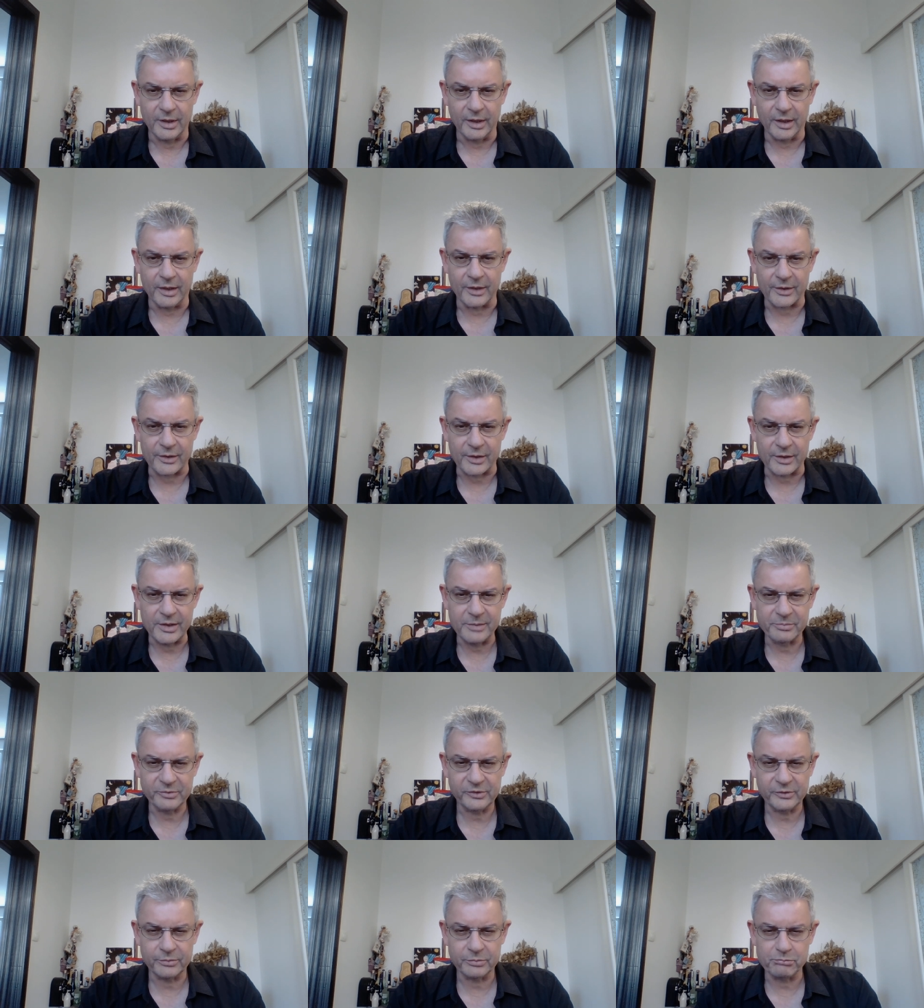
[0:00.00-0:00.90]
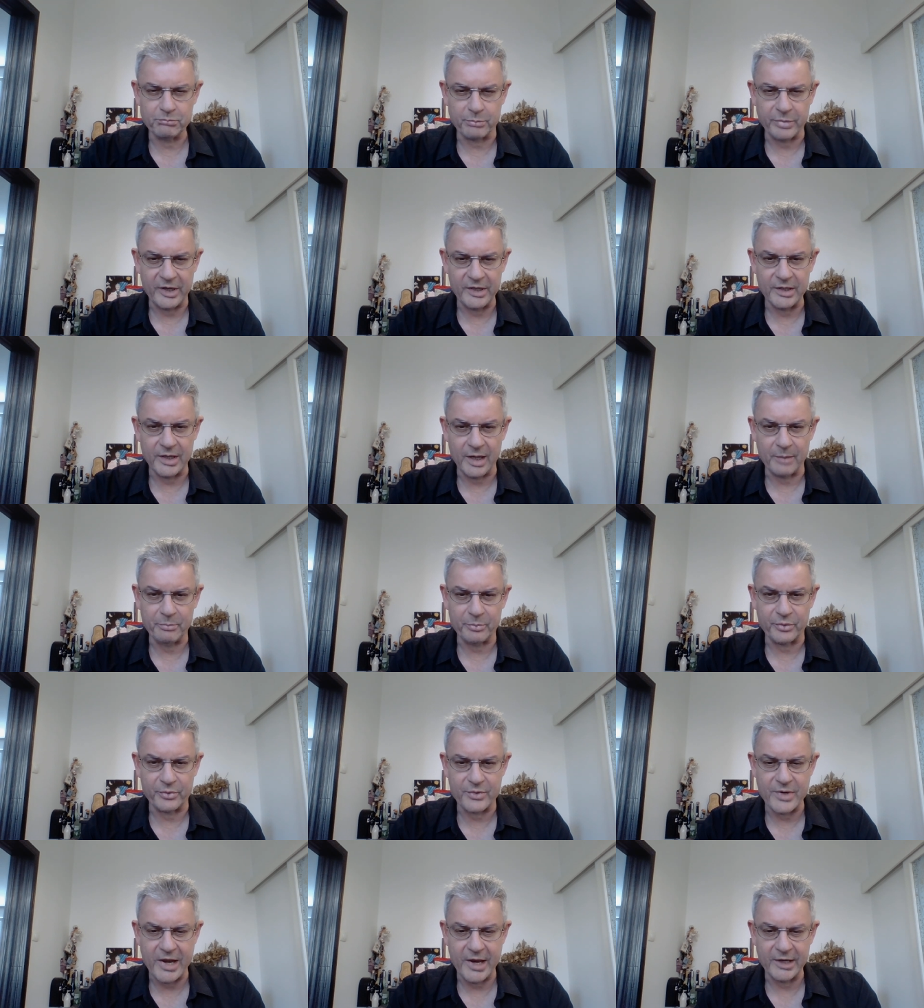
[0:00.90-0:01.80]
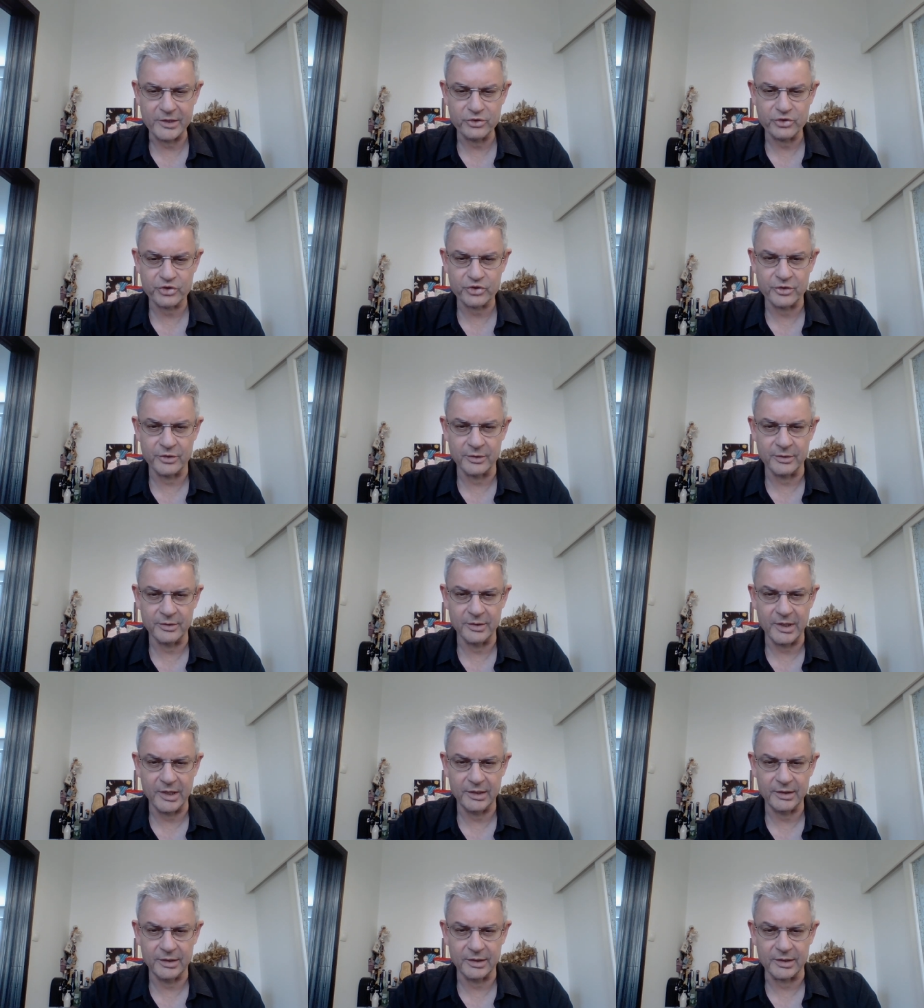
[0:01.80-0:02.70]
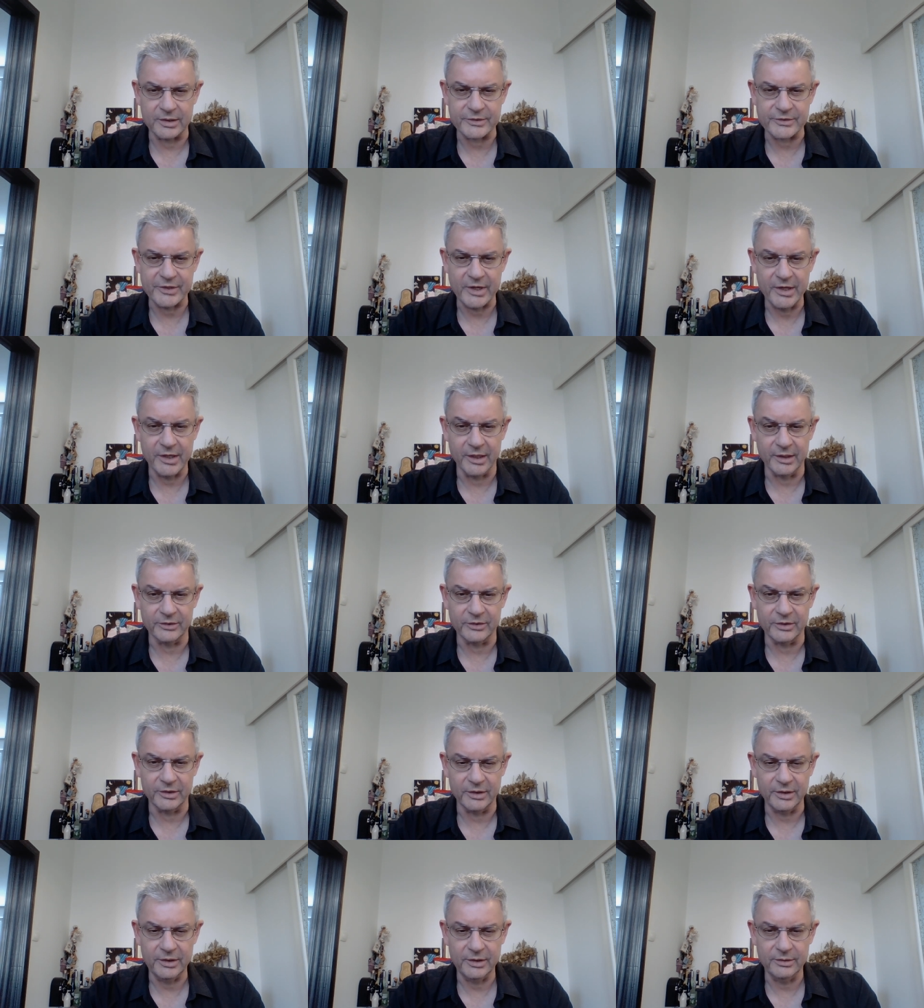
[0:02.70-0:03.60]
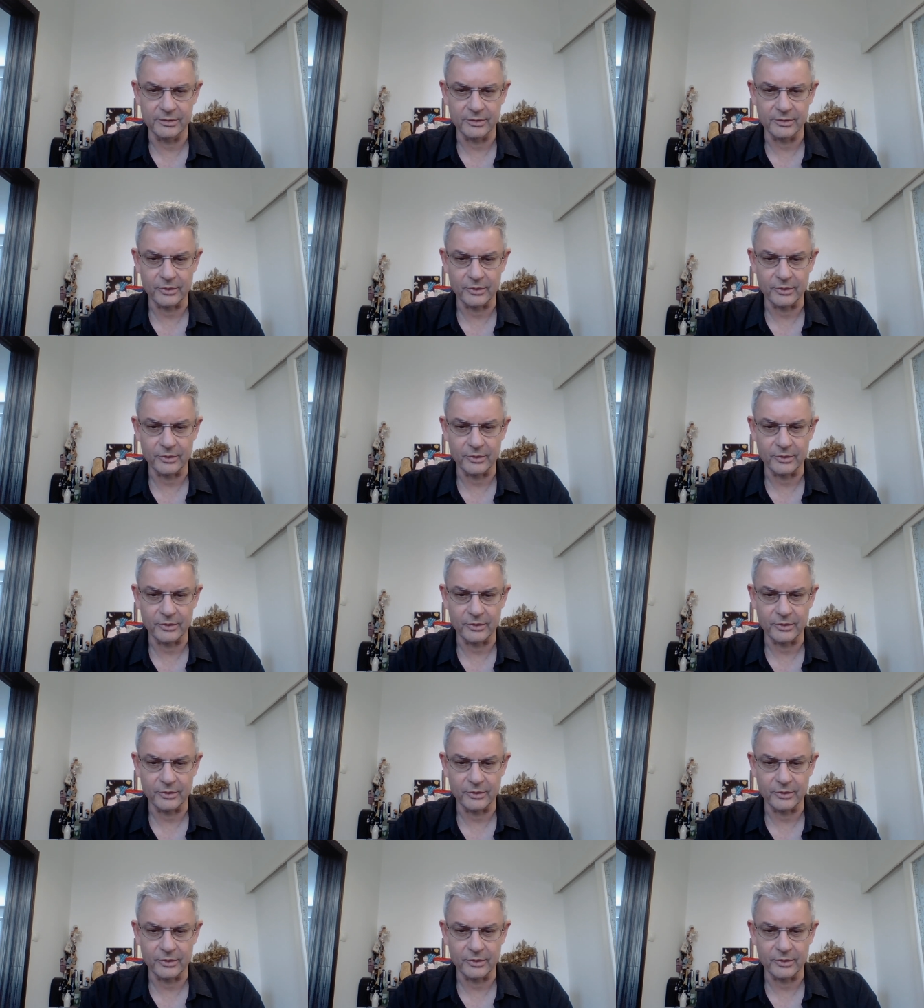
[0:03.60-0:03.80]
gripped by apprehension and anxiety,